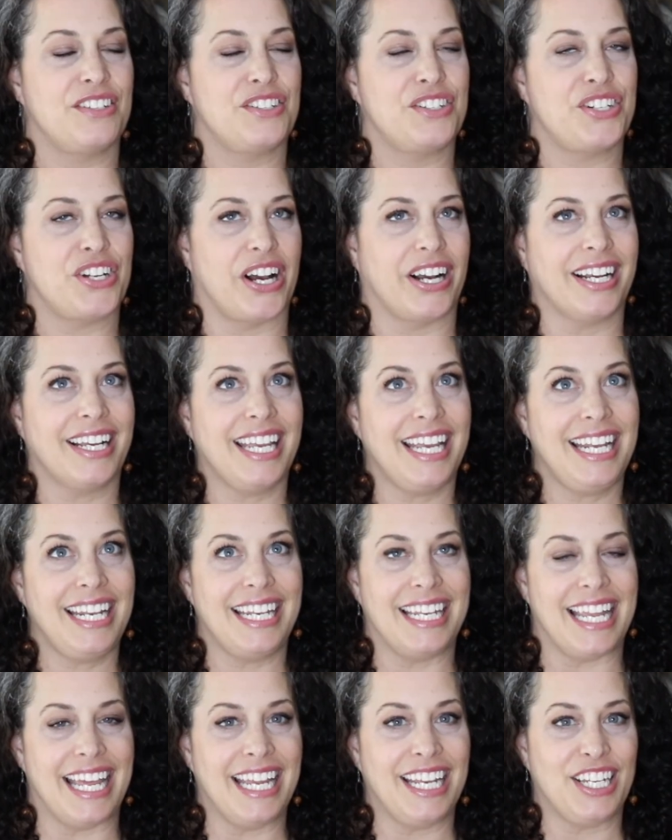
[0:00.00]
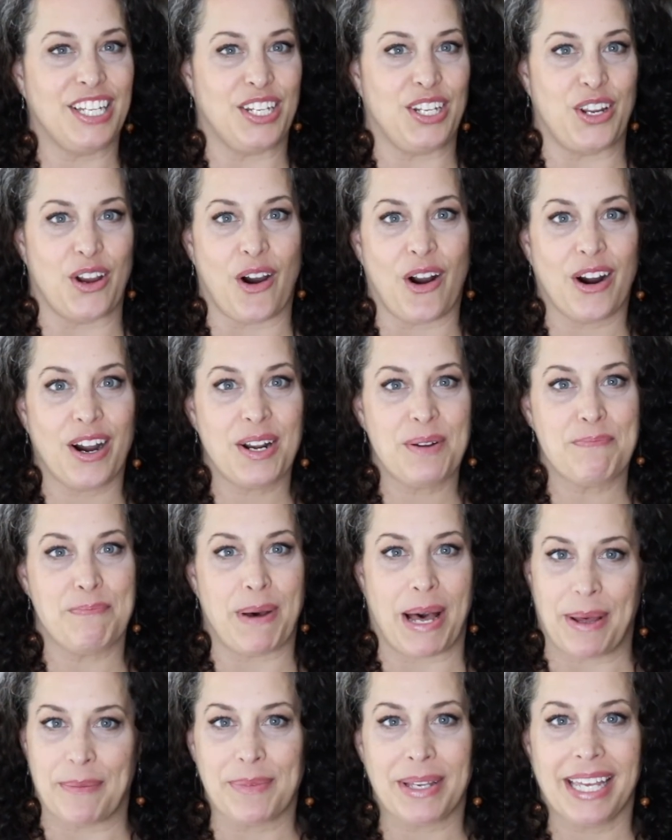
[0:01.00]
Chunky Knit Yarn
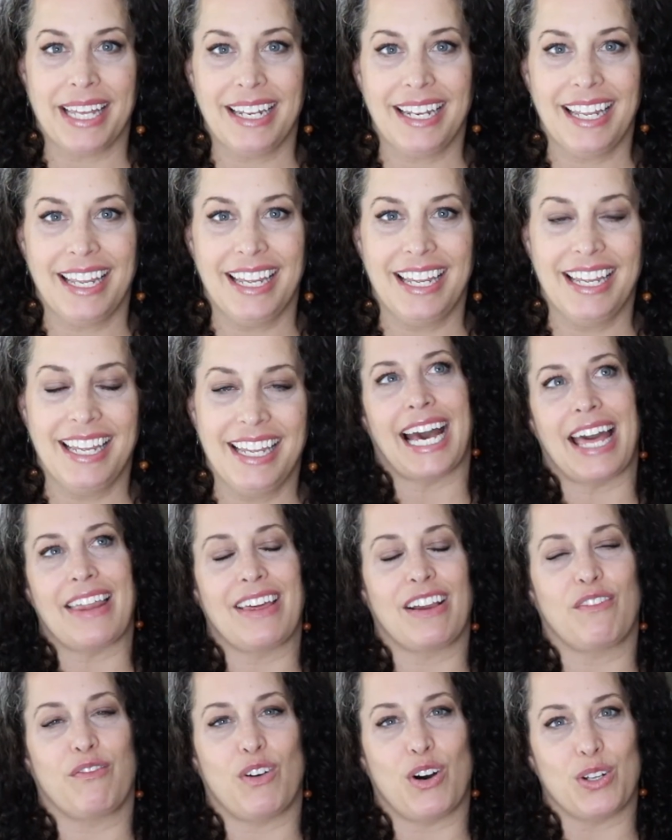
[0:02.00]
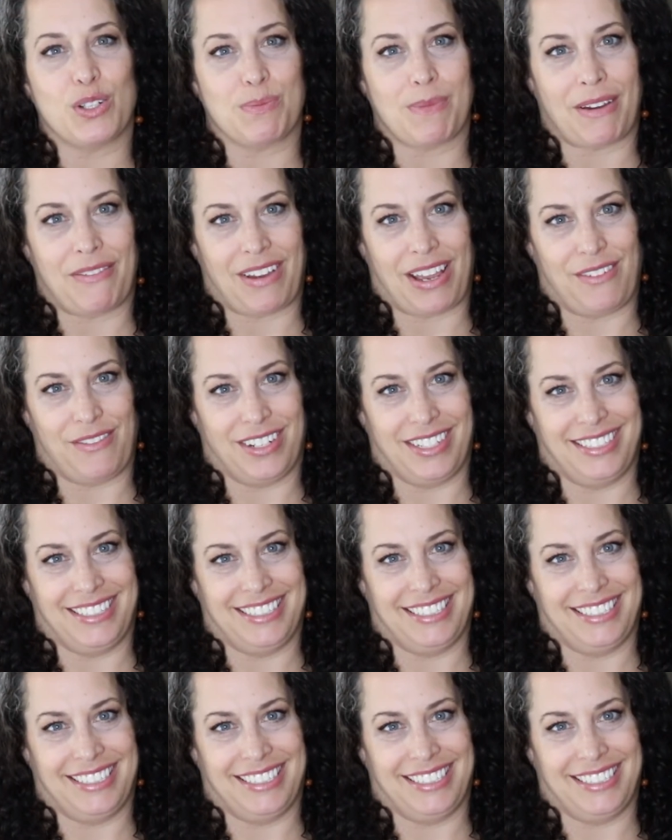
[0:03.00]
Pumpkin? I think fall's my favorite.